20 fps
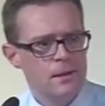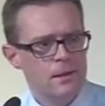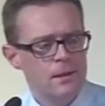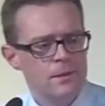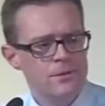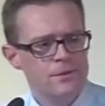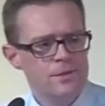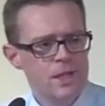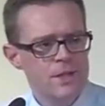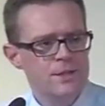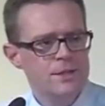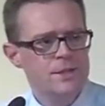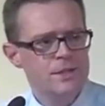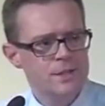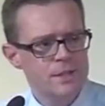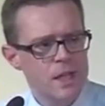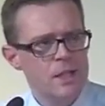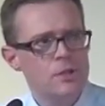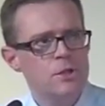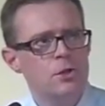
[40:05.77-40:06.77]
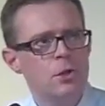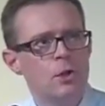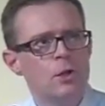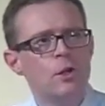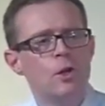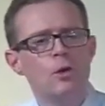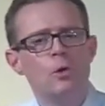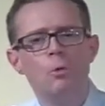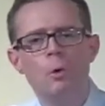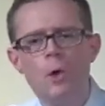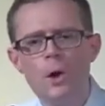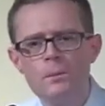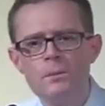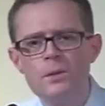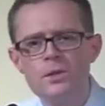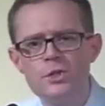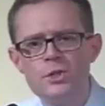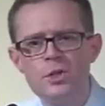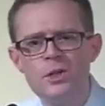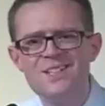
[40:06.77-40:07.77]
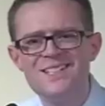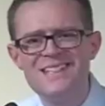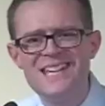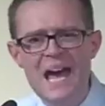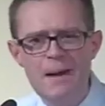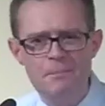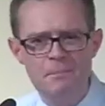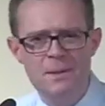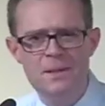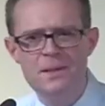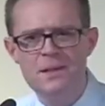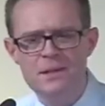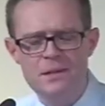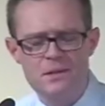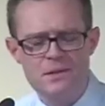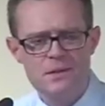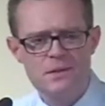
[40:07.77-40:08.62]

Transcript: And Jesus says, Your lukewarmness, your tepidness